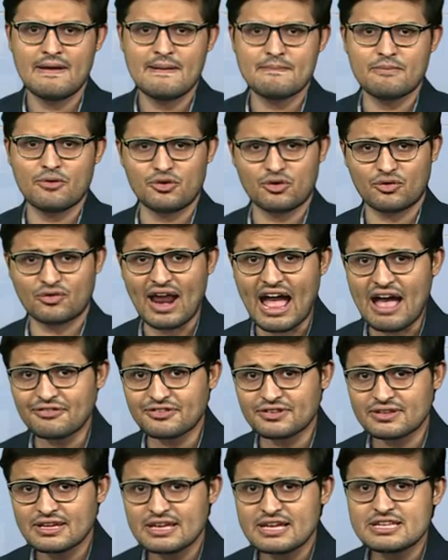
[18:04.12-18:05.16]

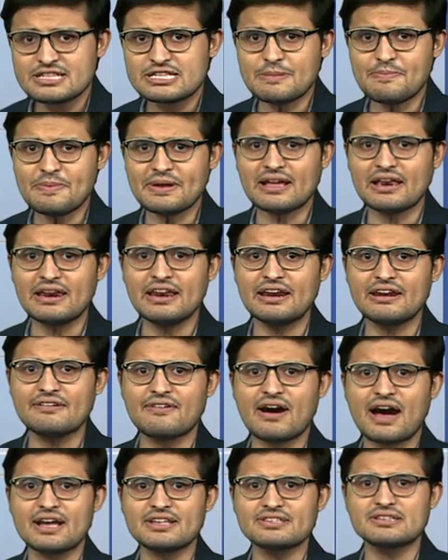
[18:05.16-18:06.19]
Monographs typically
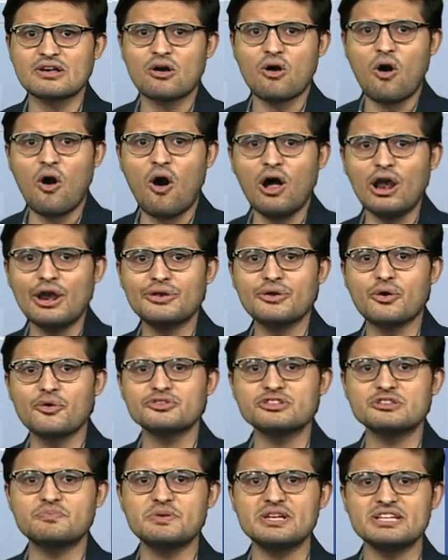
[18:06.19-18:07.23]
revise all known
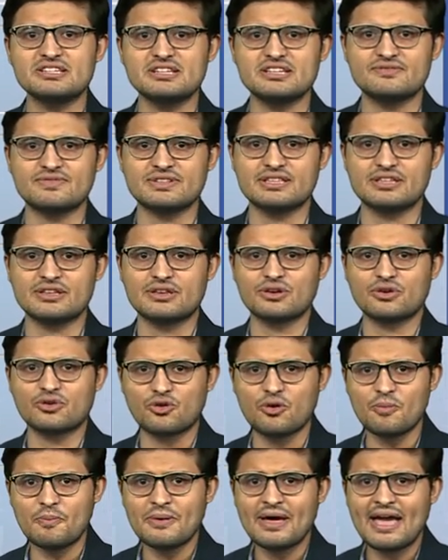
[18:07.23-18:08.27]
species within a
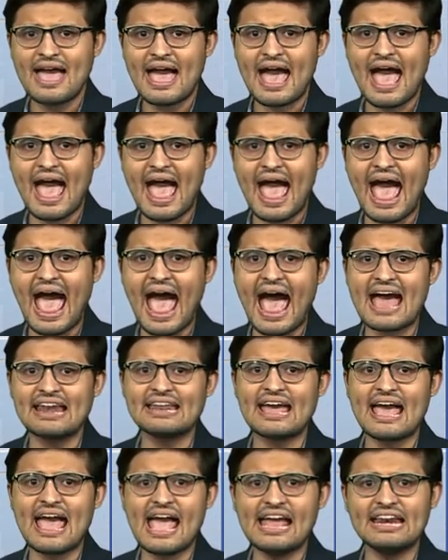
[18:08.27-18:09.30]
group, add
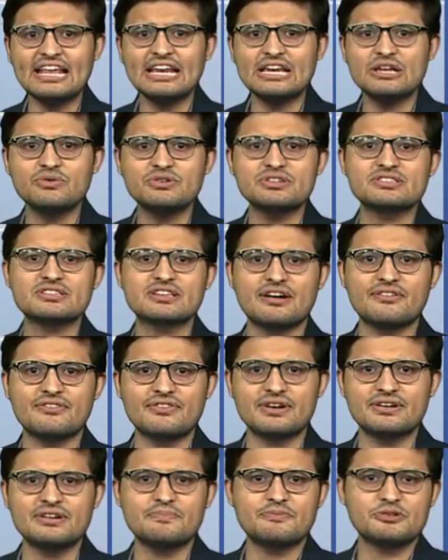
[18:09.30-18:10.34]
any new
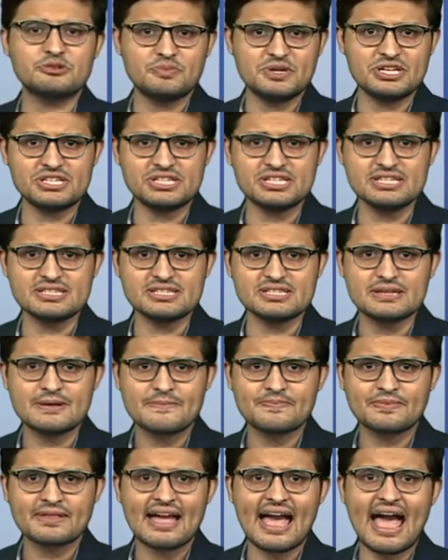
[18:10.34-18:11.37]
discovered species,
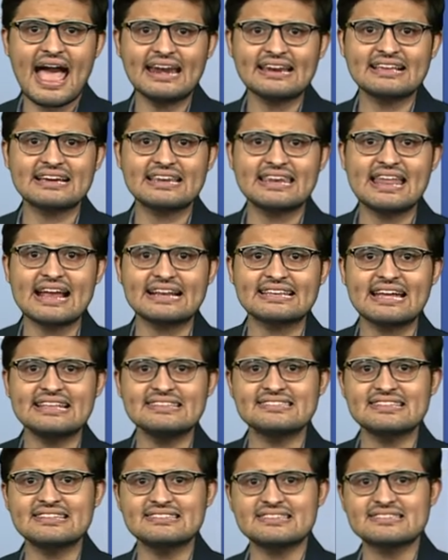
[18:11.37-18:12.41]
and collect and
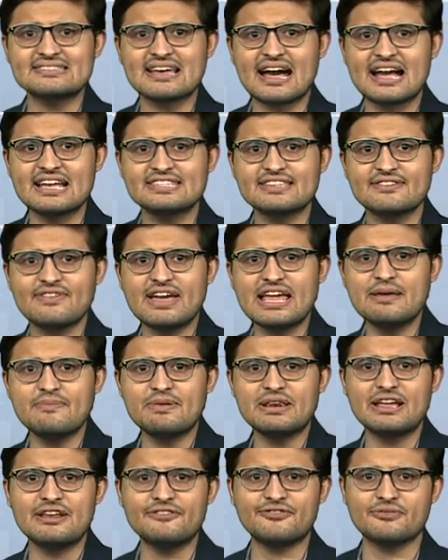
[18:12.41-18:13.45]
synthesize available
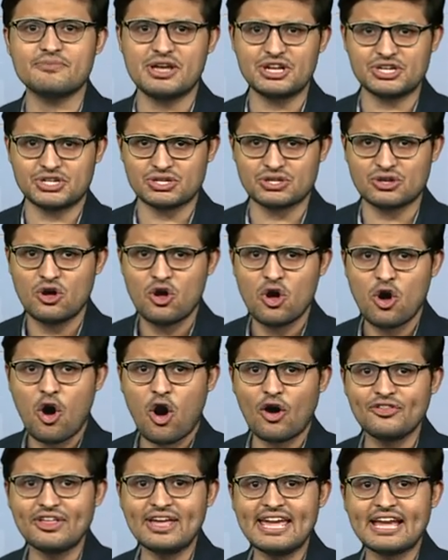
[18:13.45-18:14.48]
information
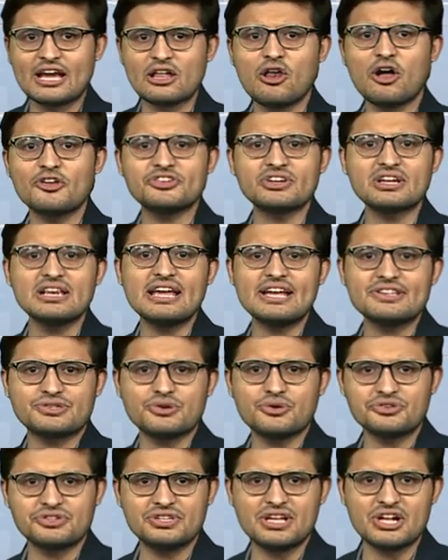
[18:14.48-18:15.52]
on the ecological
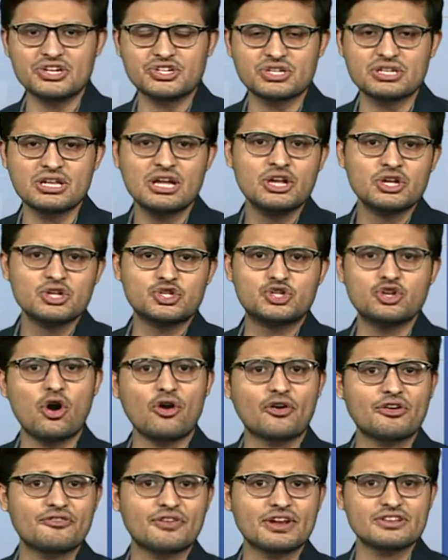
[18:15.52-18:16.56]
association,
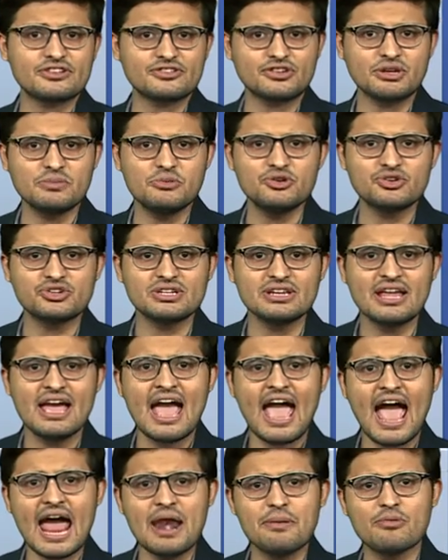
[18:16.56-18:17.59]
geographic distribution,
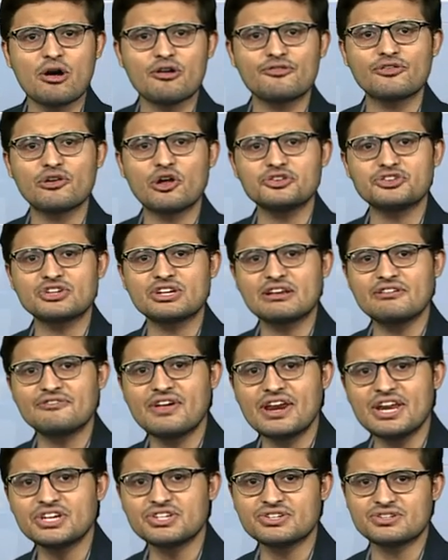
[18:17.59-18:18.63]
and morphological
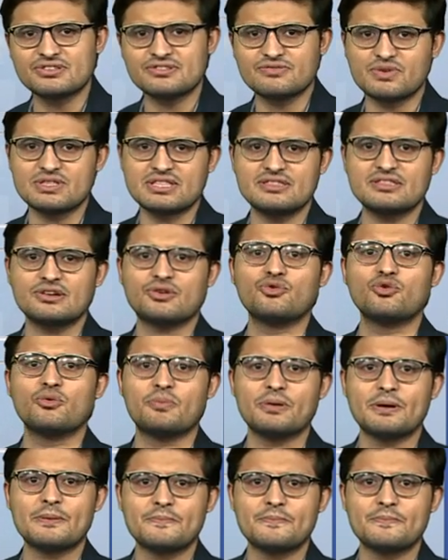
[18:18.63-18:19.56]
variations within the group.